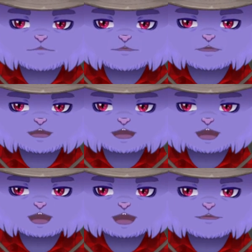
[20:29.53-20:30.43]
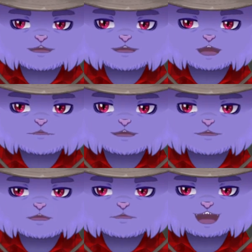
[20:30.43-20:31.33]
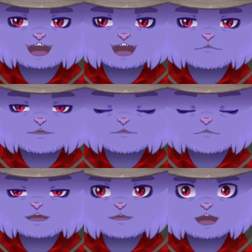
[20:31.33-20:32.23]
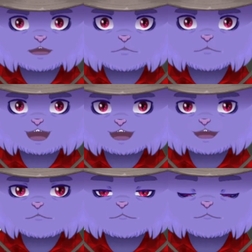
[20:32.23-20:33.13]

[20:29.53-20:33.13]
So as a result, PayPal fucked up.